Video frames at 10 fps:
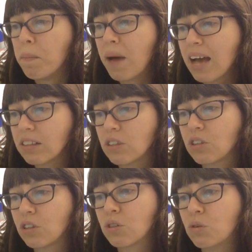back to
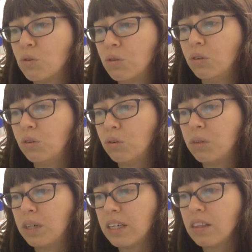school,
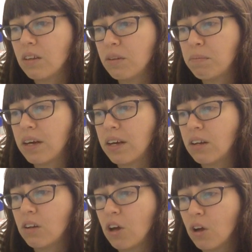ring the bell.